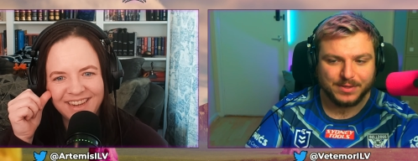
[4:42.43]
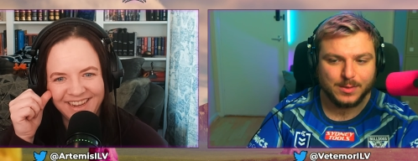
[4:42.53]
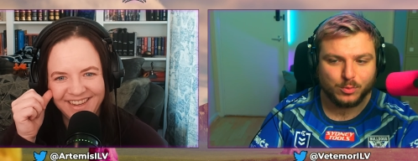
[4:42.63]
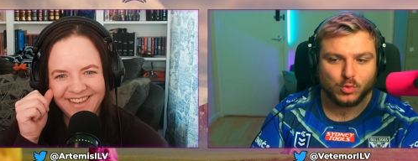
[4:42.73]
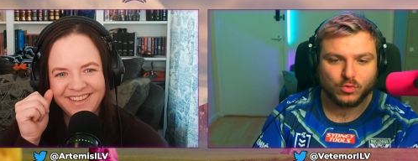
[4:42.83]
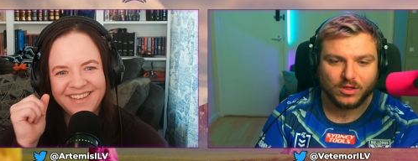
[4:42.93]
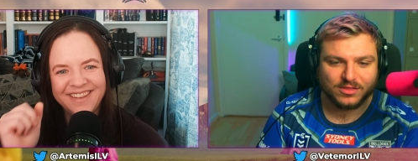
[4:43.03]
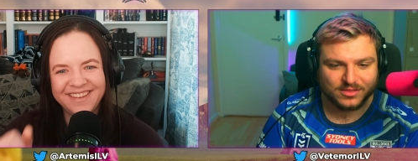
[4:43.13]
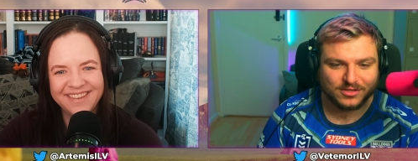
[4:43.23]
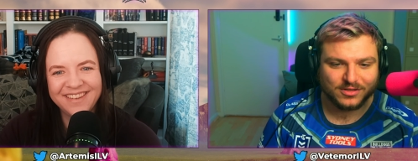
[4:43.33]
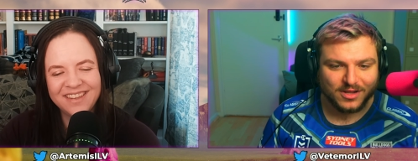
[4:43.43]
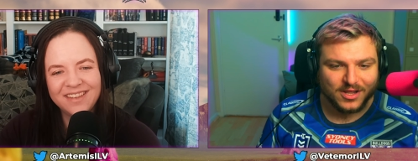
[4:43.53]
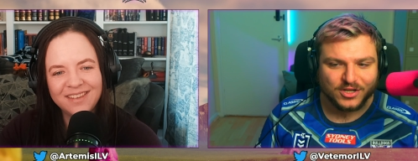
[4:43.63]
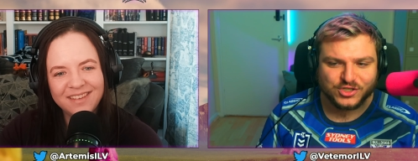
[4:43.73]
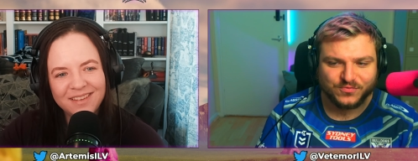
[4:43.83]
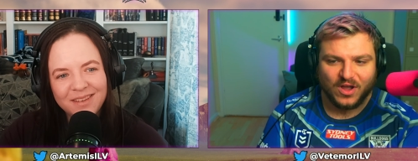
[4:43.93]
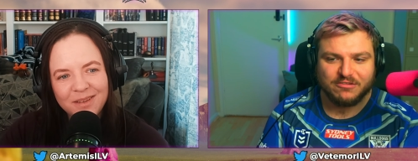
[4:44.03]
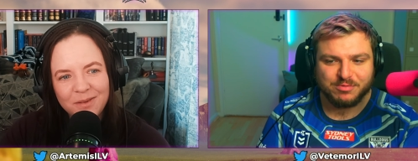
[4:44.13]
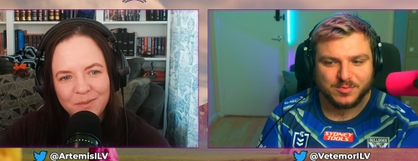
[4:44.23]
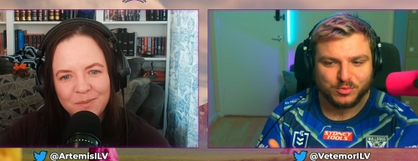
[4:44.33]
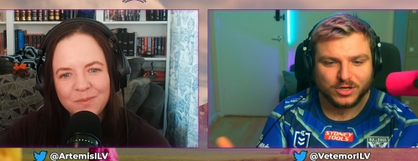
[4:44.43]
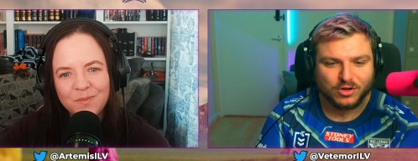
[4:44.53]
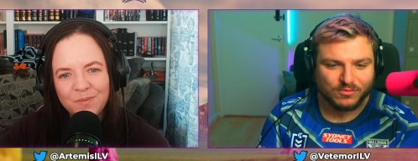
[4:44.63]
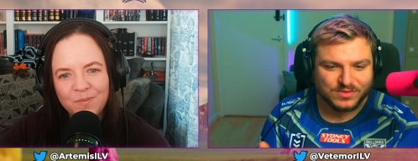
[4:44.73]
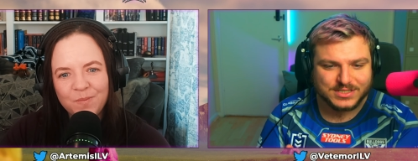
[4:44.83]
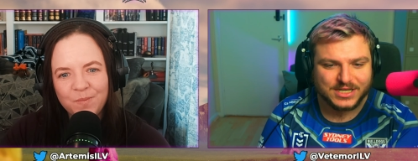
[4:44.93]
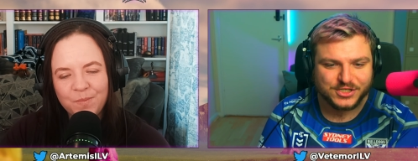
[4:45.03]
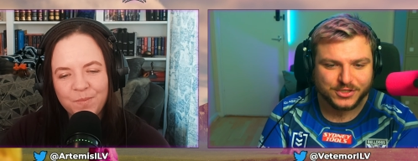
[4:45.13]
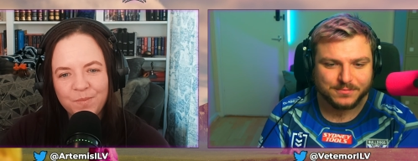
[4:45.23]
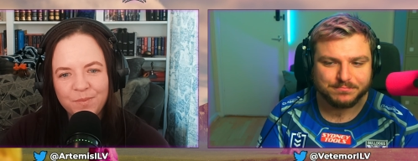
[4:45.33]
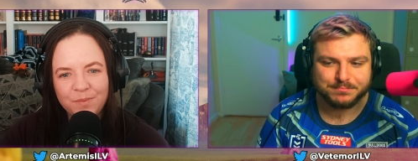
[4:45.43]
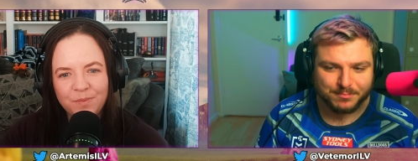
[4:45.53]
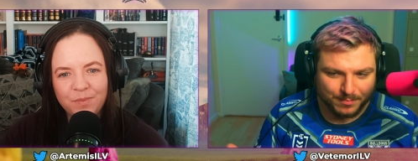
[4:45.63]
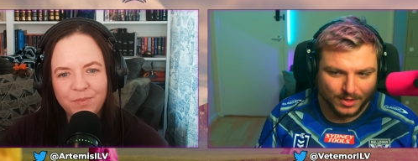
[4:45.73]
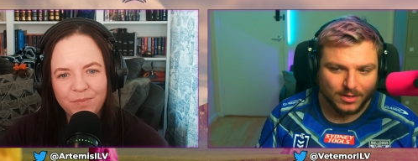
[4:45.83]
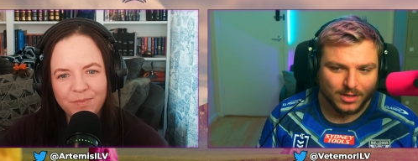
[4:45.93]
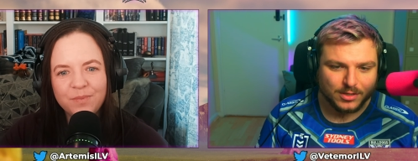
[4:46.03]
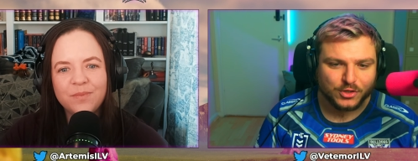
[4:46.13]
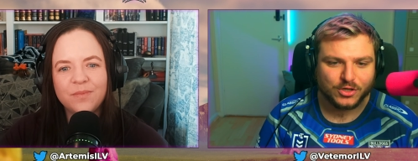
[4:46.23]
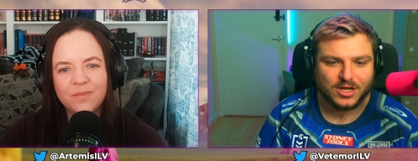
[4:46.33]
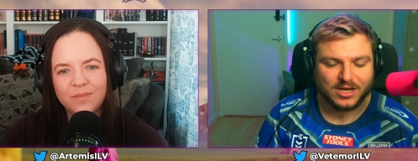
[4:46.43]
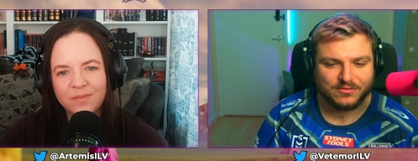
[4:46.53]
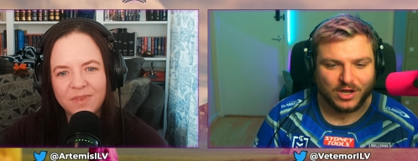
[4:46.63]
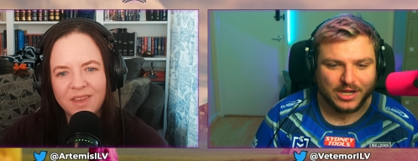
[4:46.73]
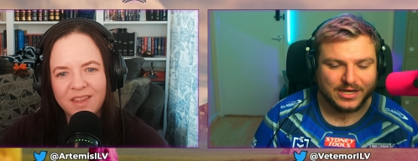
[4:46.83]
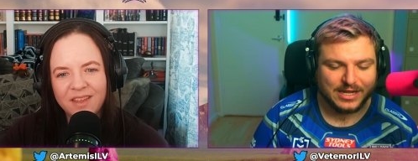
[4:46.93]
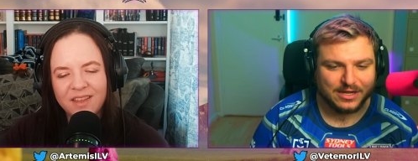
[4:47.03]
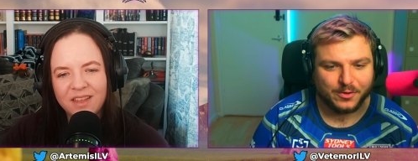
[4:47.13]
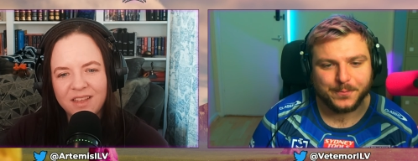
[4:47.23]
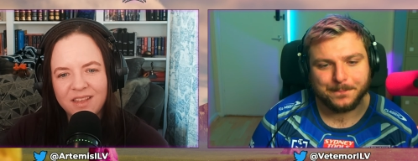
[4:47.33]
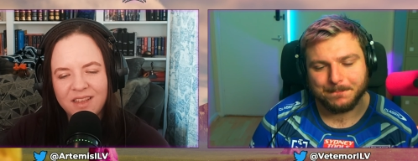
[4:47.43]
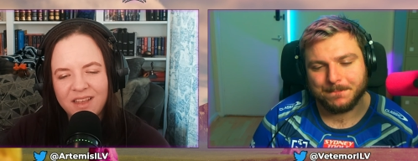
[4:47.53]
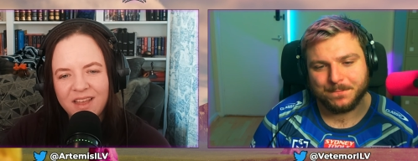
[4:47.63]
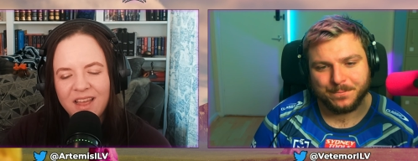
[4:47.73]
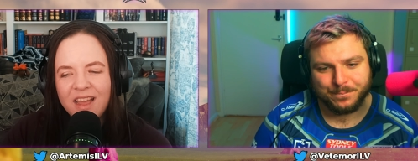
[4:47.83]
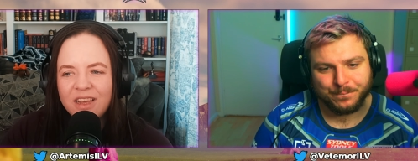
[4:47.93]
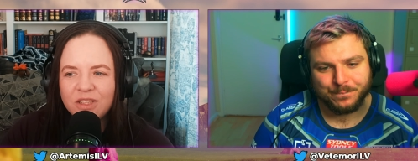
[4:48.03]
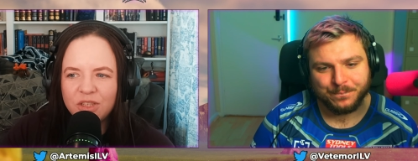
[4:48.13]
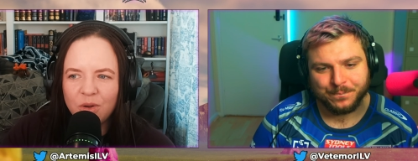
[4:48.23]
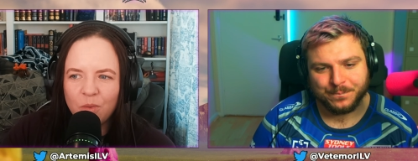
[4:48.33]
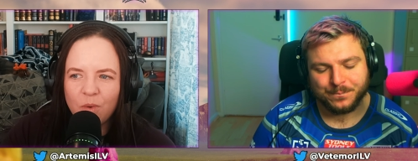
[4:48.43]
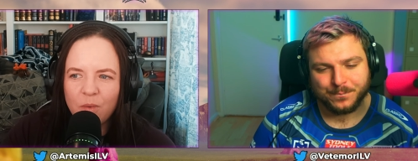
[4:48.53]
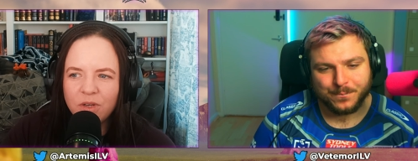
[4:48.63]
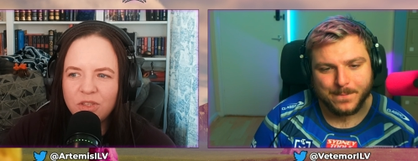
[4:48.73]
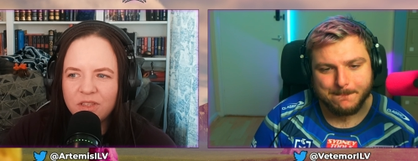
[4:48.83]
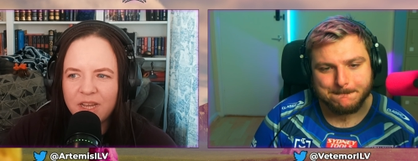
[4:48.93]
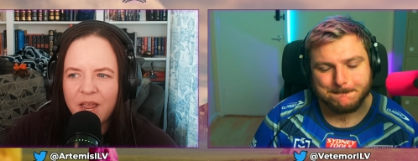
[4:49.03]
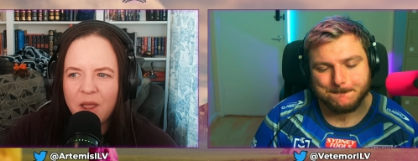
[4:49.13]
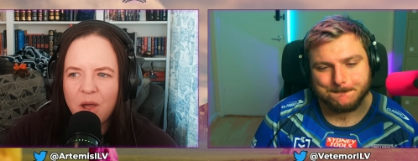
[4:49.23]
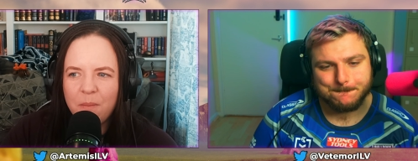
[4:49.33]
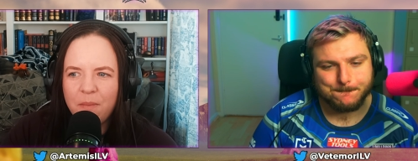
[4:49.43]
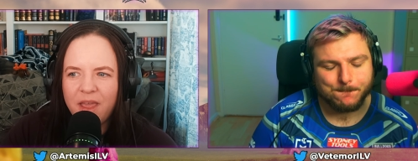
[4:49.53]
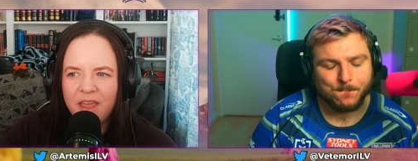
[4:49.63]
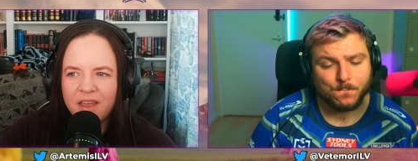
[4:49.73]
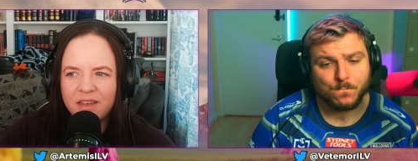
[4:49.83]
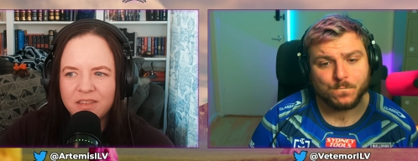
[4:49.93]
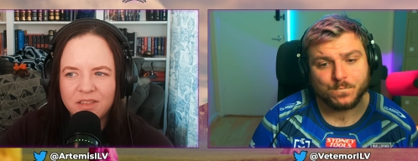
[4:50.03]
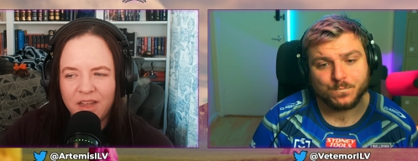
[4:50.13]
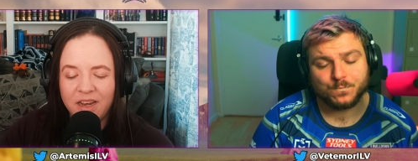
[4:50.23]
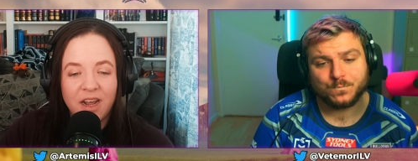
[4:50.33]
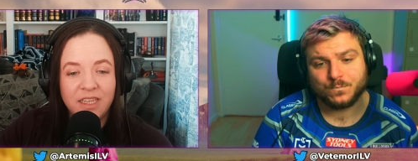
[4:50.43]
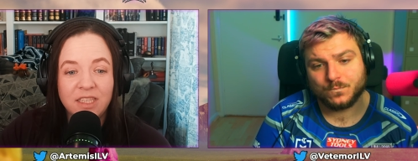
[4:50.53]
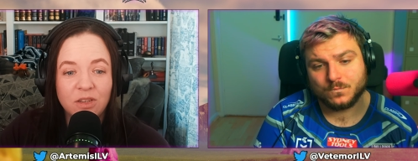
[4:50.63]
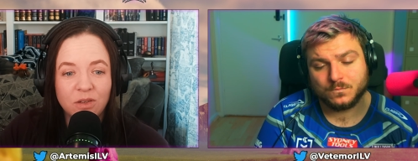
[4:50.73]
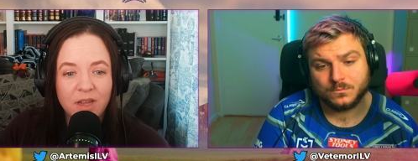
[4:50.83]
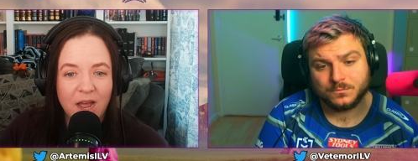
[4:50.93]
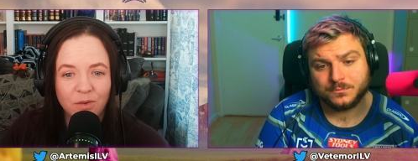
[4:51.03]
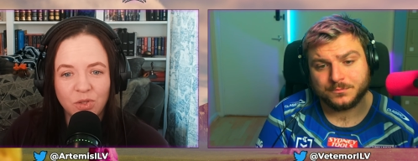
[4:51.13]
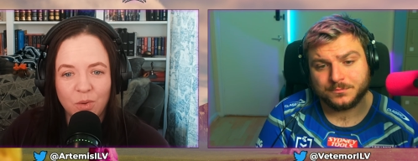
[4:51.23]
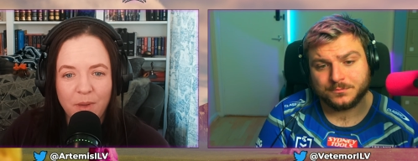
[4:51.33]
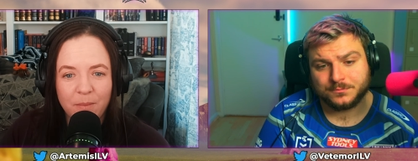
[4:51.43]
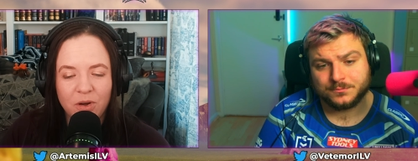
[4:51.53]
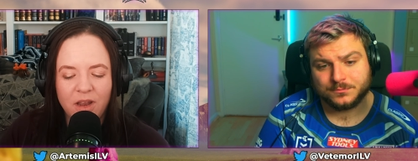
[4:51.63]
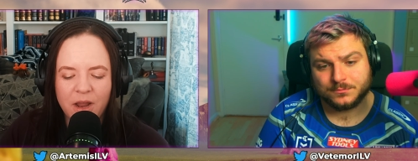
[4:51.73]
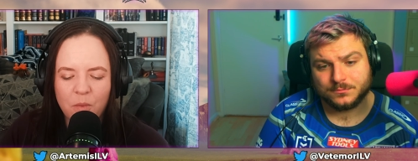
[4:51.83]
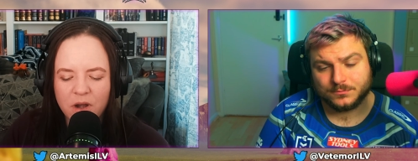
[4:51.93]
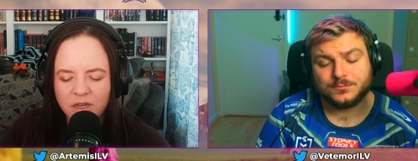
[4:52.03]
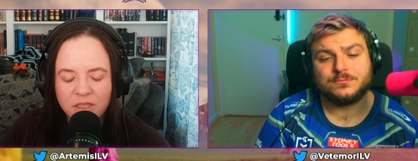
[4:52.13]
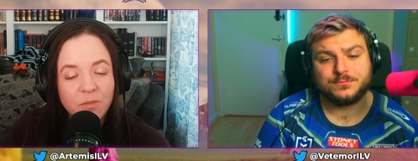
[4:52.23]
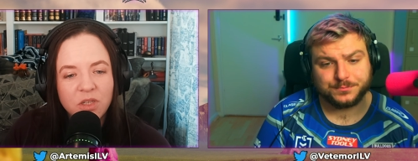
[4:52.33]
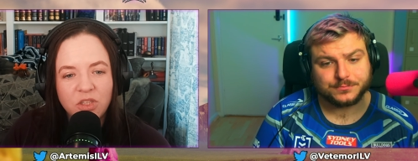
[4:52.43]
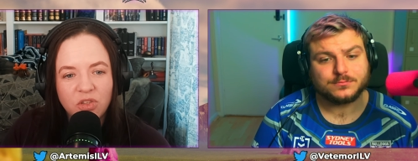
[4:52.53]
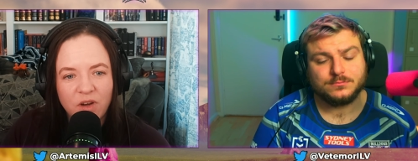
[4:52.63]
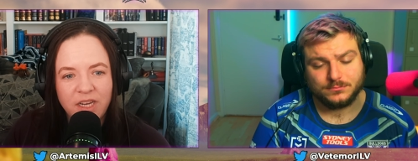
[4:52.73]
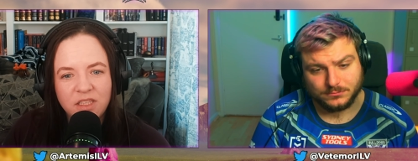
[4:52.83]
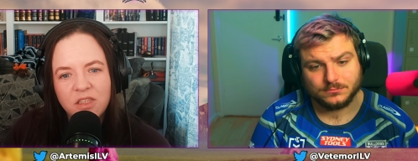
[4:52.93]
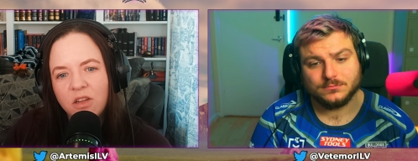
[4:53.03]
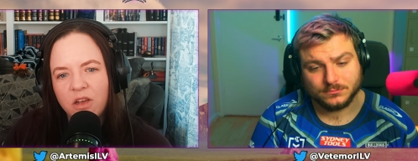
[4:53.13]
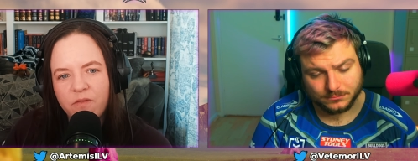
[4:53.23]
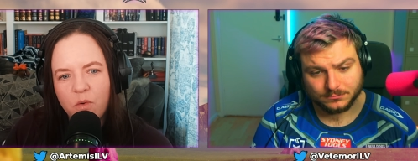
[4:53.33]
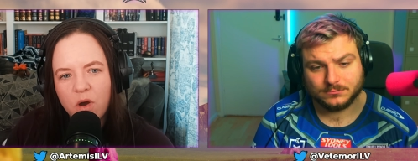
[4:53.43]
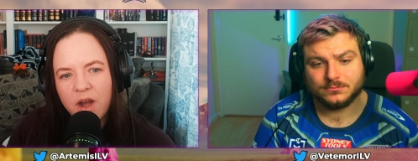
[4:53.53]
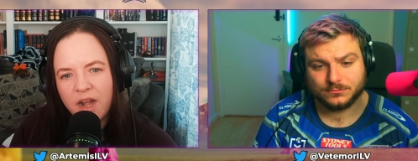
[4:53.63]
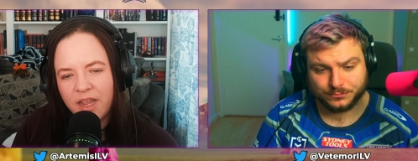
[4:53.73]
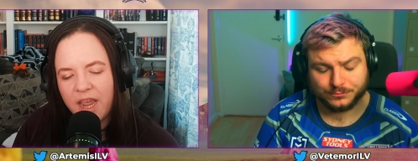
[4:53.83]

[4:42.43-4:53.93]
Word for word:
Speaker 1: people rather than just five people in a conversation. You can kind of iron it out.
Speaker 2: So what would you say makes an ideal council member? Like, what are some good traits to look for in